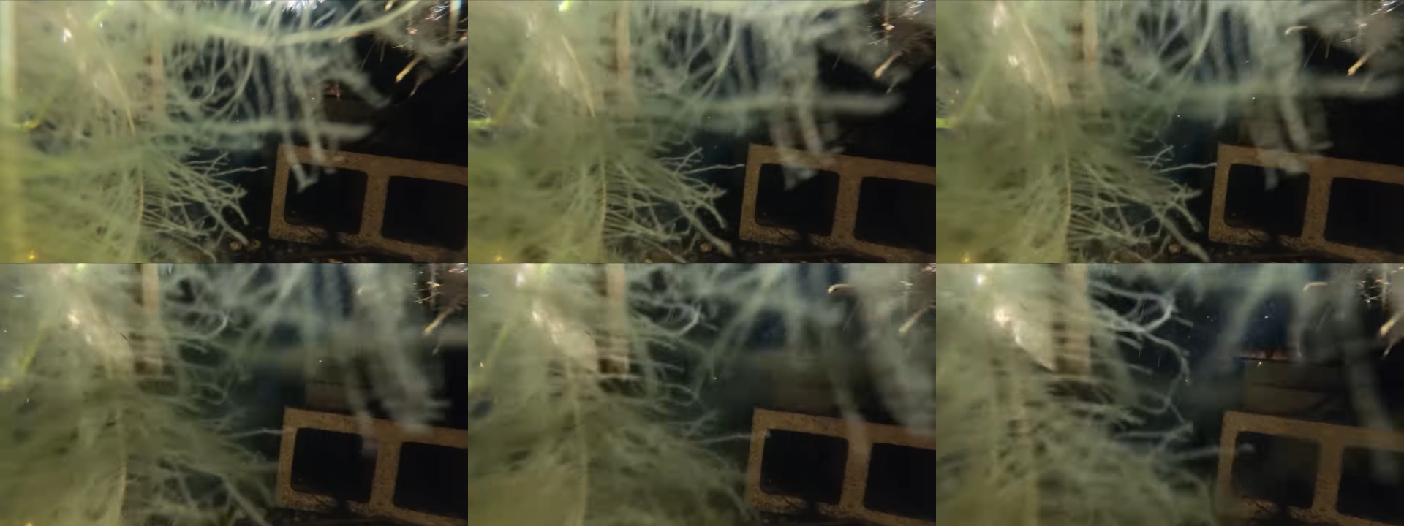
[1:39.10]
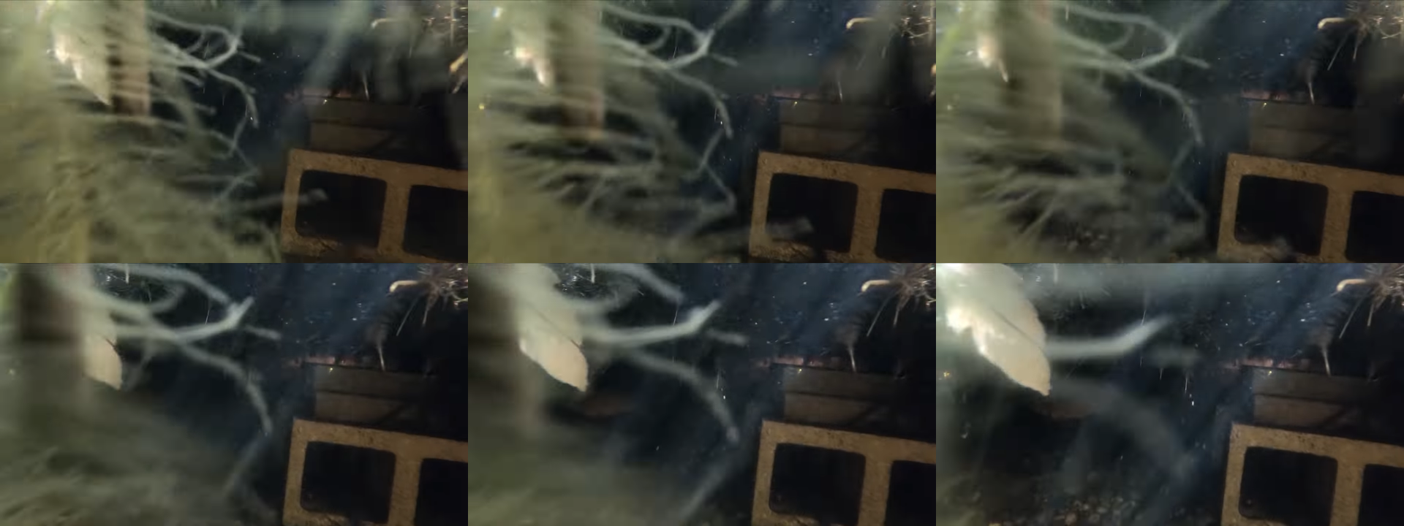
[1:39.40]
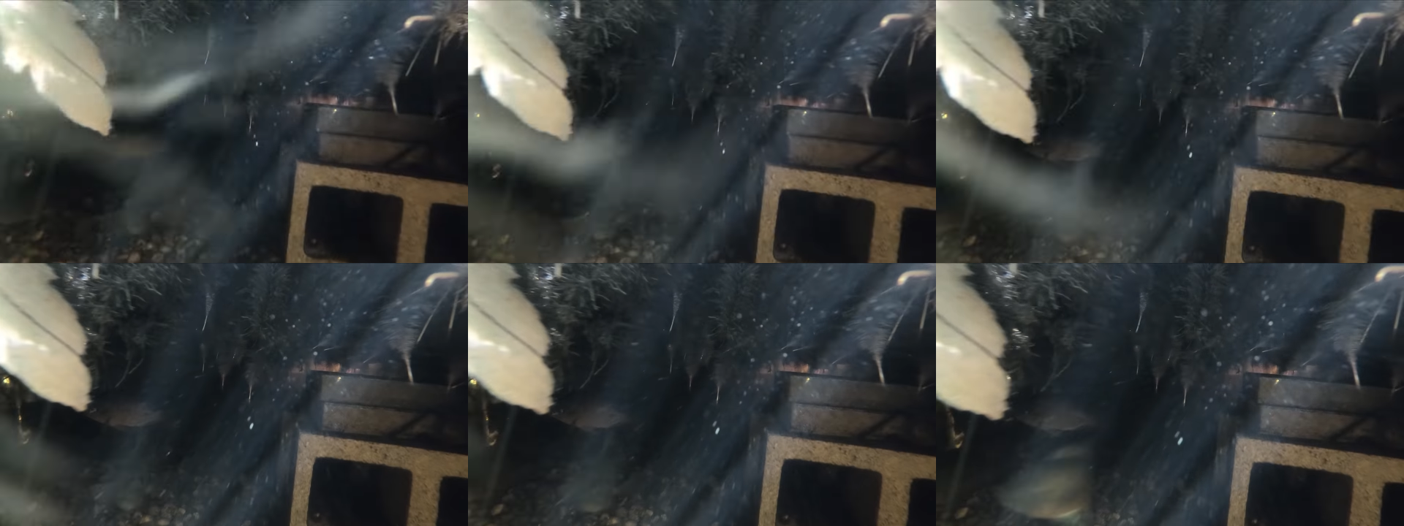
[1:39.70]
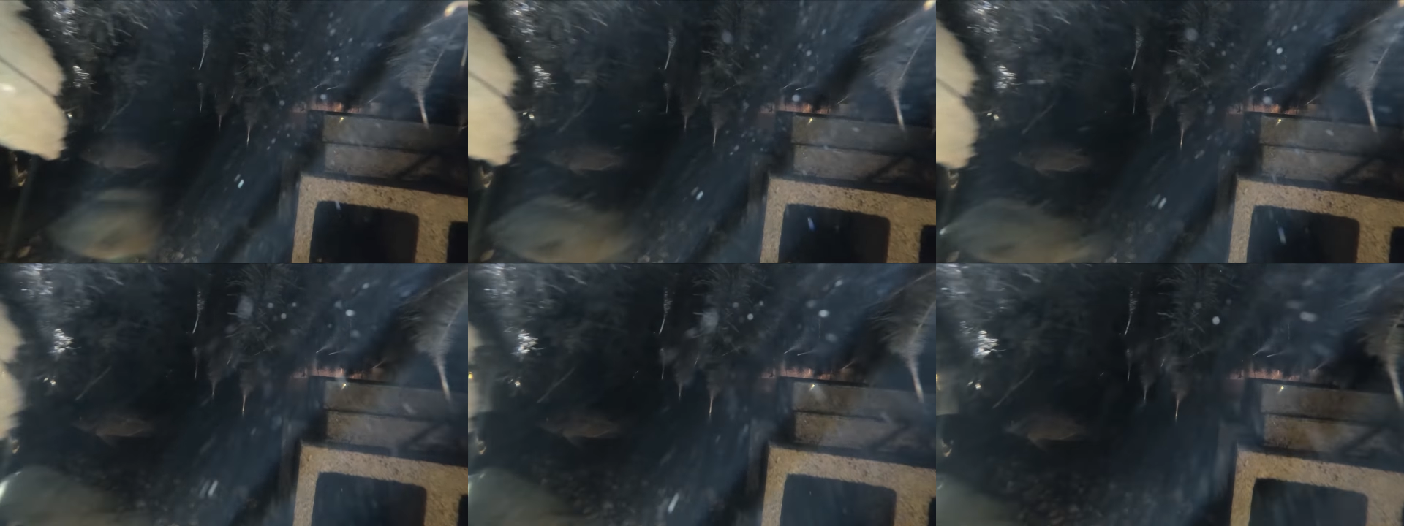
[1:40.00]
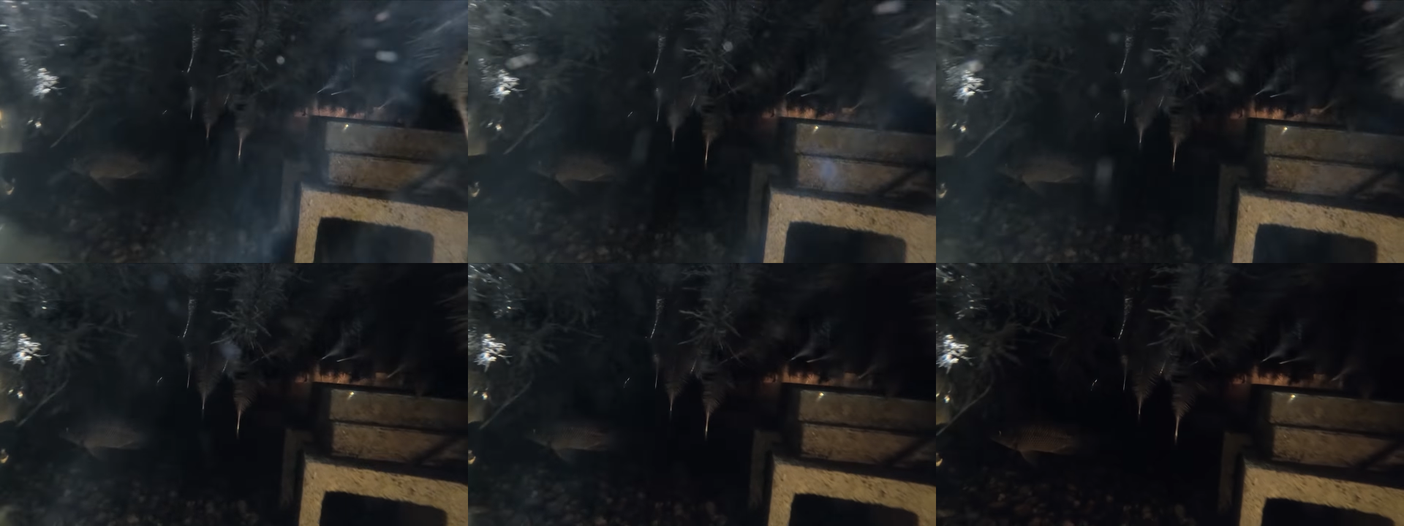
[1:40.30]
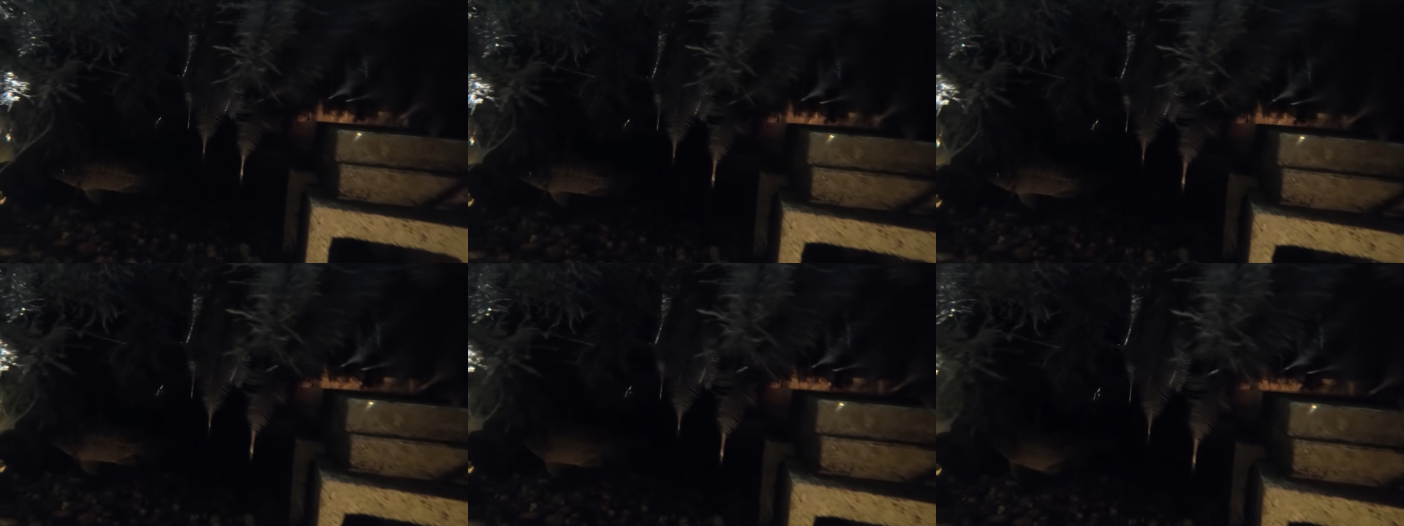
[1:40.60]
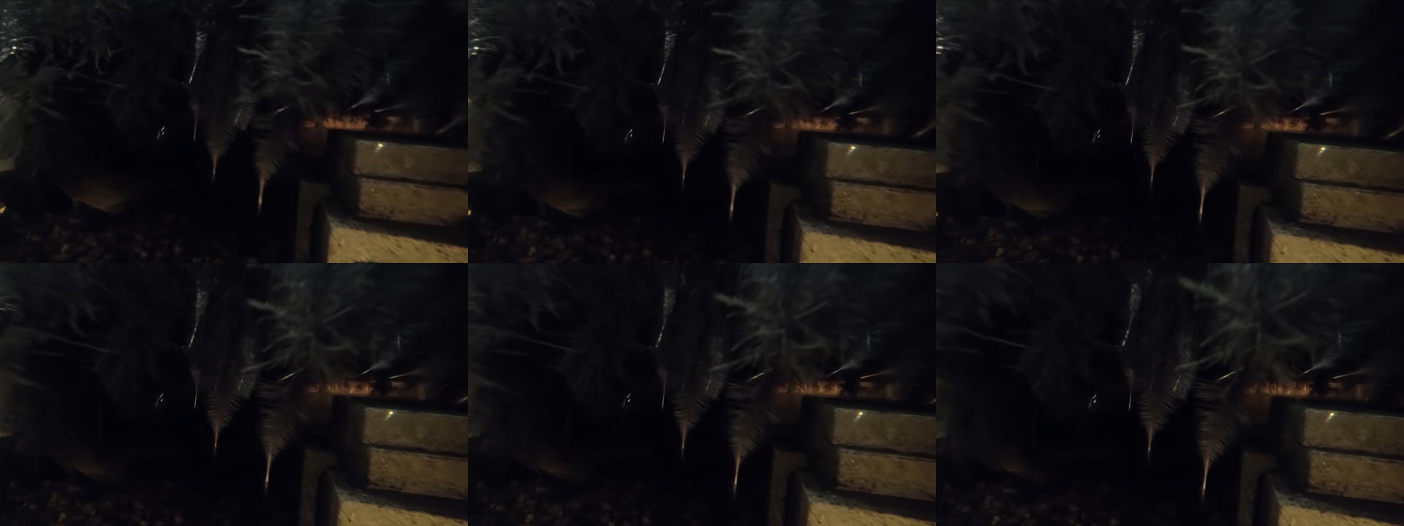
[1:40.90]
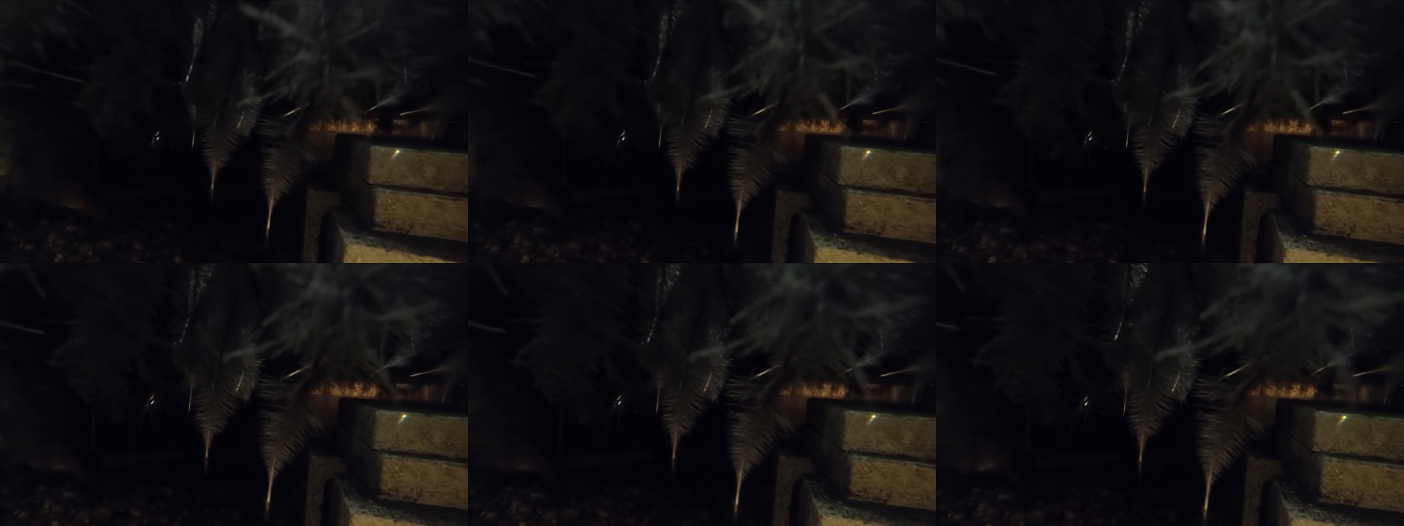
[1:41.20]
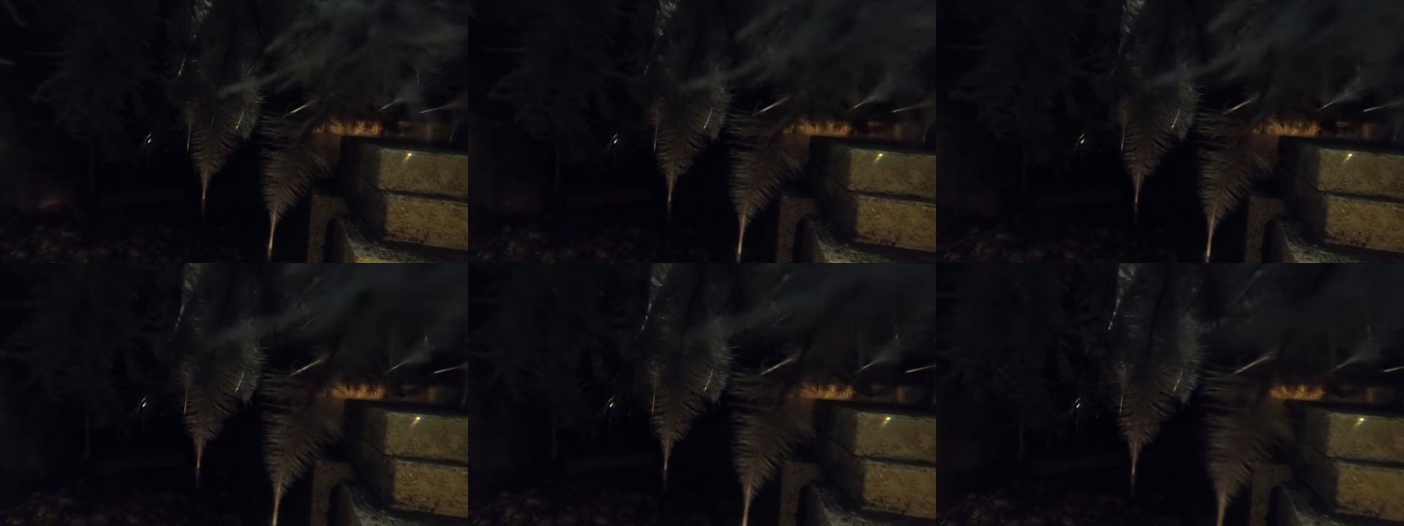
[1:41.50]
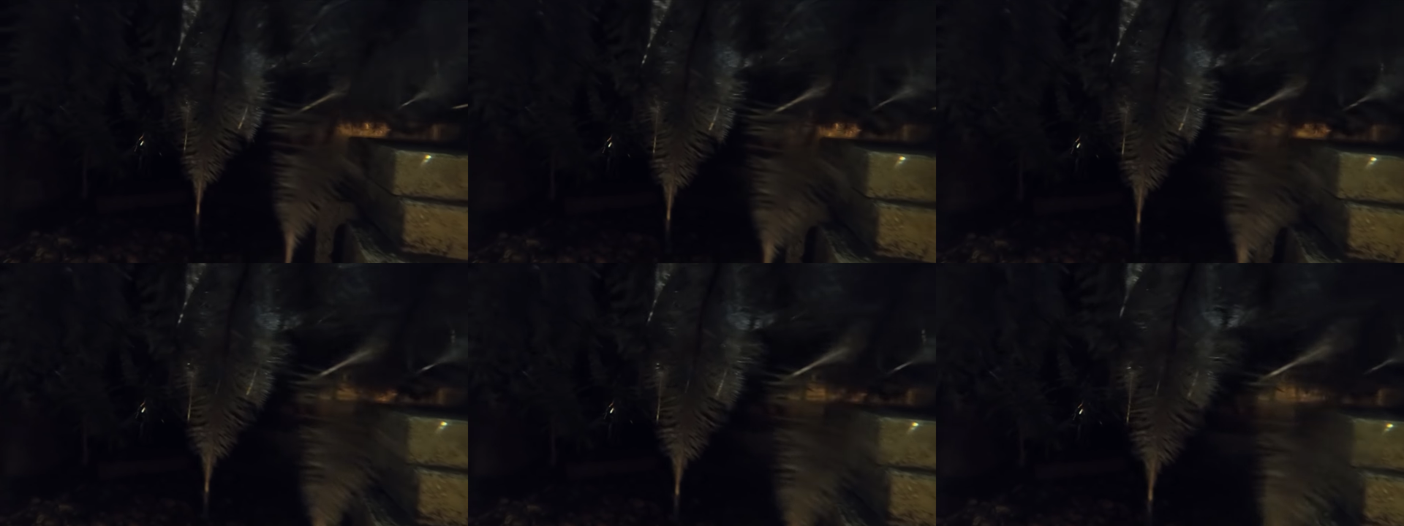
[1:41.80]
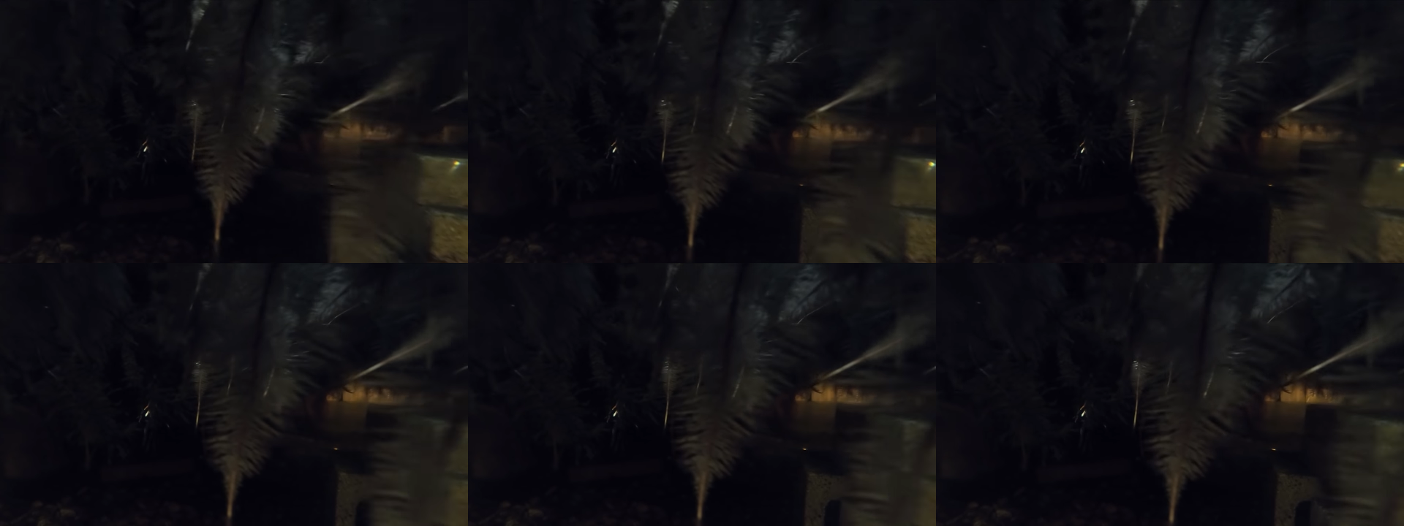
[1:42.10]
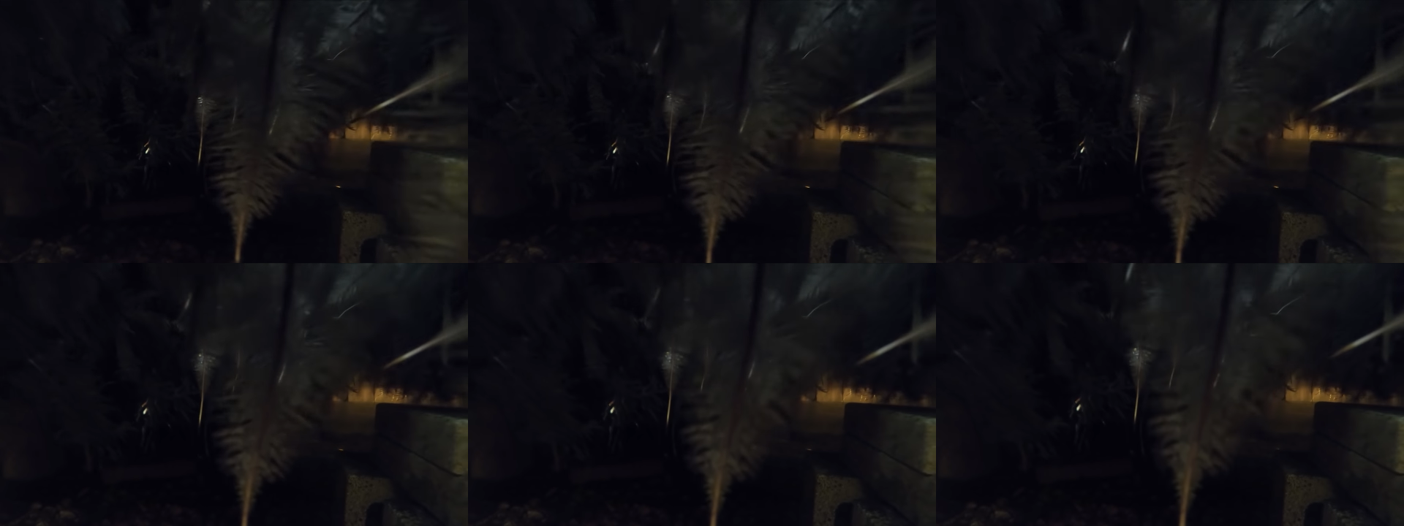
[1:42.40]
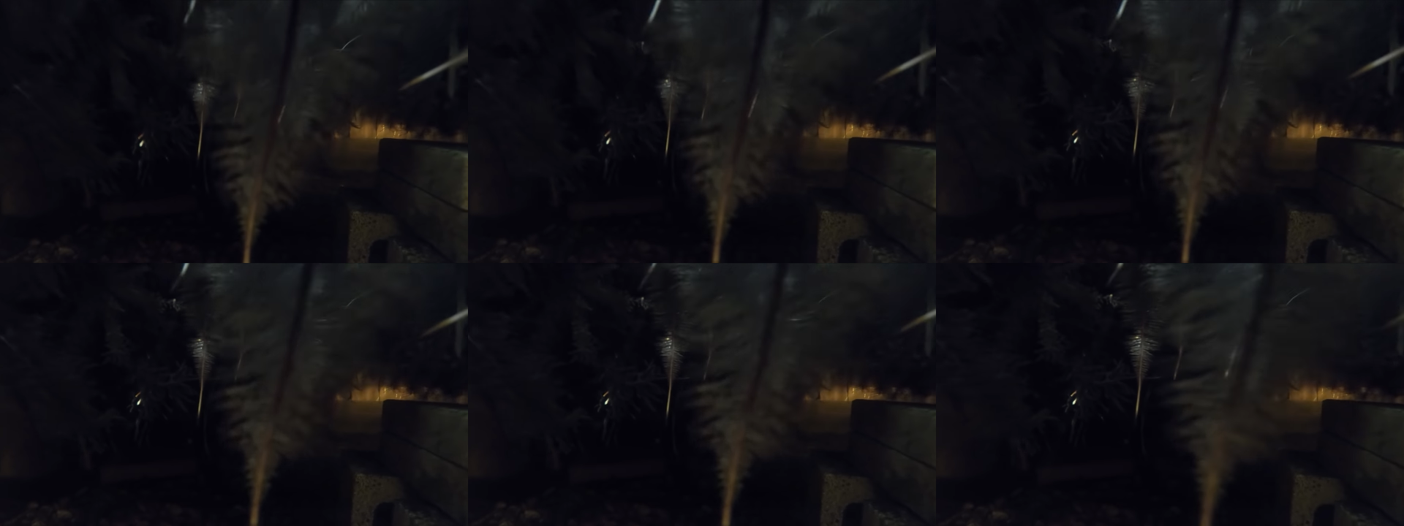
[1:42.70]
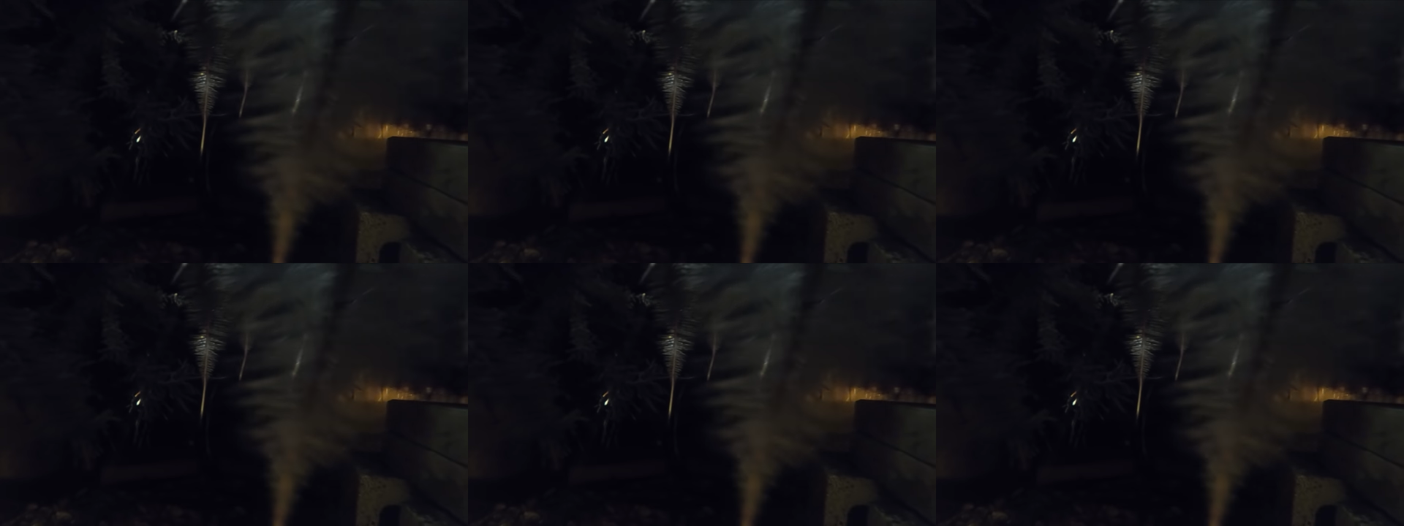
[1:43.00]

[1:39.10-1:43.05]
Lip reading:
(no speaker visible)